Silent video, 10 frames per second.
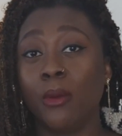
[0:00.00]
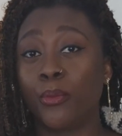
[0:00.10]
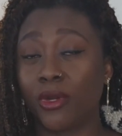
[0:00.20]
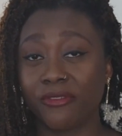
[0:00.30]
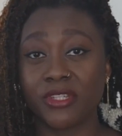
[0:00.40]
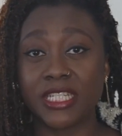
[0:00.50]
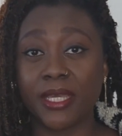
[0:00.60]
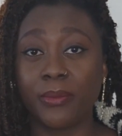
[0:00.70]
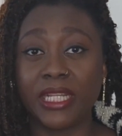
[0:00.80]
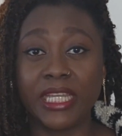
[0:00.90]

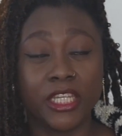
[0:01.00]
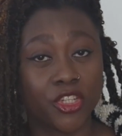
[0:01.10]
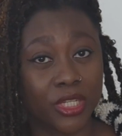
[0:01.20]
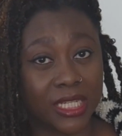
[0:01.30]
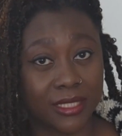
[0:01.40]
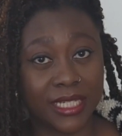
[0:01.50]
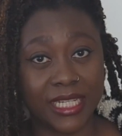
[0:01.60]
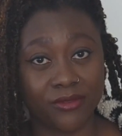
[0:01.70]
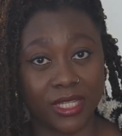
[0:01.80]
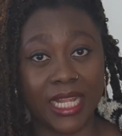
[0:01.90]
profitably in order to
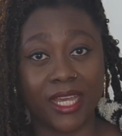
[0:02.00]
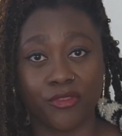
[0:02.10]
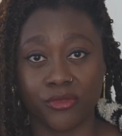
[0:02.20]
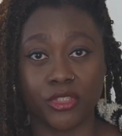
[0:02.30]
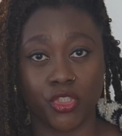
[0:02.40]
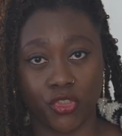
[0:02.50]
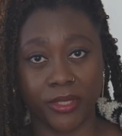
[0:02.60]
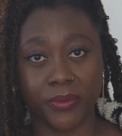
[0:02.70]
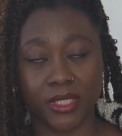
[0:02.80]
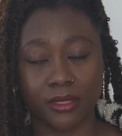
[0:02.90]
live the life of your
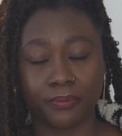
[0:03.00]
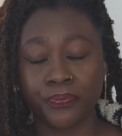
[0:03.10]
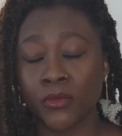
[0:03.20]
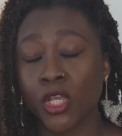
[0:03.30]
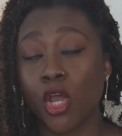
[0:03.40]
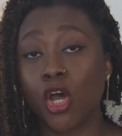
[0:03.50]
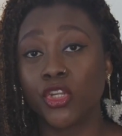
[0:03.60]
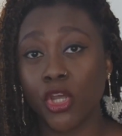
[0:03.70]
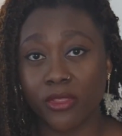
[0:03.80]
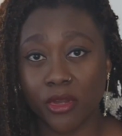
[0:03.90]
dreams.
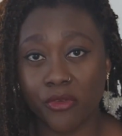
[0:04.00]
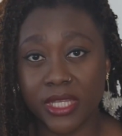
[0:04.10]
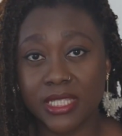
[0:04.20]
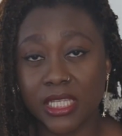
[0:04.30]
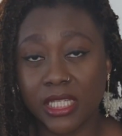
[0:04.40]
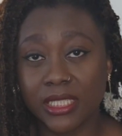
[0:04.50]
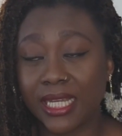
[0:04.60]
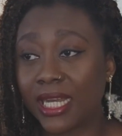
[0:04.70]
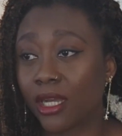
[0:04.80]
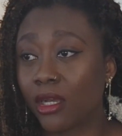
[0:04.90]
Another thing
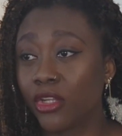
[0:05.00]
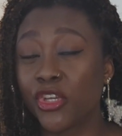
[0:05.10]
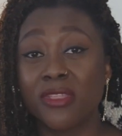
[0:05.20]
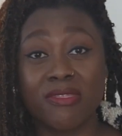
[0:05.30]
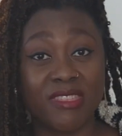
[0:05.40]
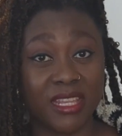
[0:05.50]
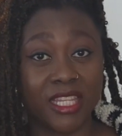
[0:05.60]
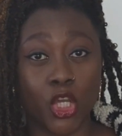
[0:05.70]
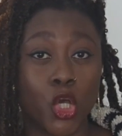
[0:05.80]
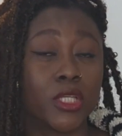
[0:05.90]

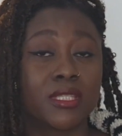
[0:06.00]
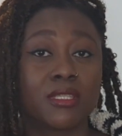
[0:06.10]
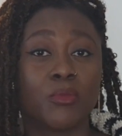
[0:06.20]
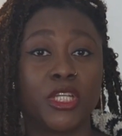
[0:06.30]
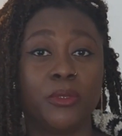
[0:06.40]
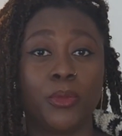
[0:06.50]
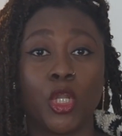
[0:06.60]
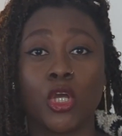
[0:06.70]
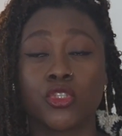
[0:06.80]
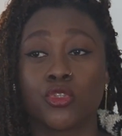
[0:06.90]
that causes money
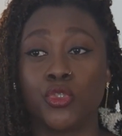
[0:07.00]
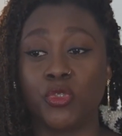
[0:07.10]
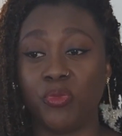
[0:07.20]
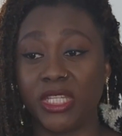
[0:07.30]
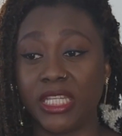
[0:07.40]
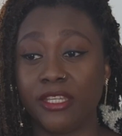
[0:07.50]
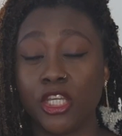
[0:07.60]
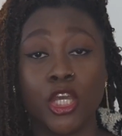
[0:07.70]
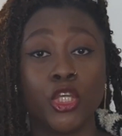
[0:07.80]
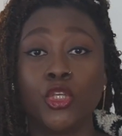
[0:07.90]
blocks could be
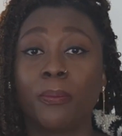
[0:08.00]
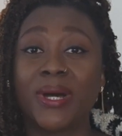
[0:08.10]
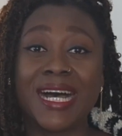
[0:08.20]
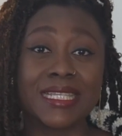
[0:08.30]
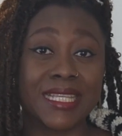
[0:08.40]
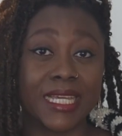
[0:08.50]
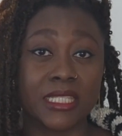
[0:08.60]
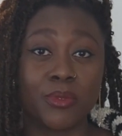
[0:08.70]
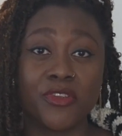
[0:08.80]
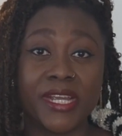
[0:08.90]
your past
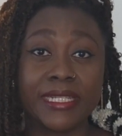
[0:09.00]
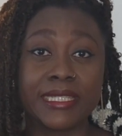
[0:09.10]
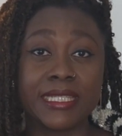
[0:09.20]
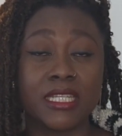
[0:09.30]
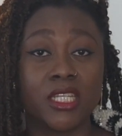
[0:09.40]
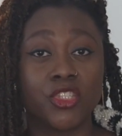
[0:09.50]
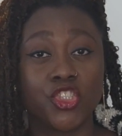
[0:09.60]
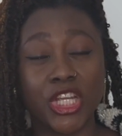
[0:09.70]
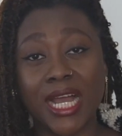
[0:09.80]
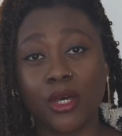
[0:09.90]
experiences,
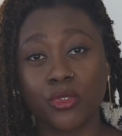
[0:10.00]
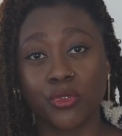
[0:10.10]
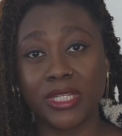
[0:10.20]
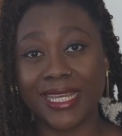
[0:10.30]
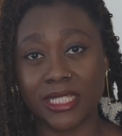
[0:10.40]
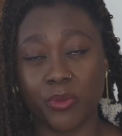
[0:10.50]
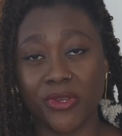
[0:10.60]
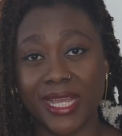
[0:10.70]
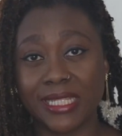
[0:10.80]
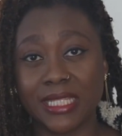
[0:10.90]
childhood
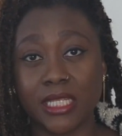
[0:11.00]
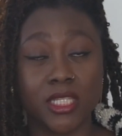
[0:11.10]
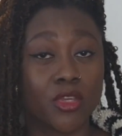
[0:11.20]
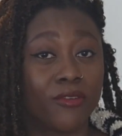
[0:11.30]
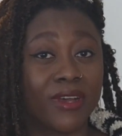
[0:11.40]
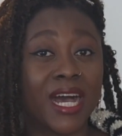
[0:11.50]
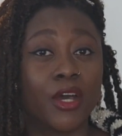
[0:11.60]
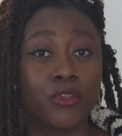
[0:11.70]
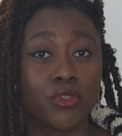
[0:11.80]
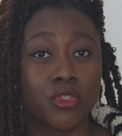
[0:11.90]
experiences of how
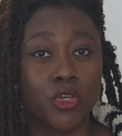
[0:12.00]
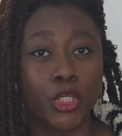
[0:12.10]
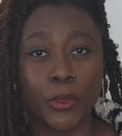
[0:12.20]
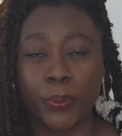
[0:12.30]
you saw your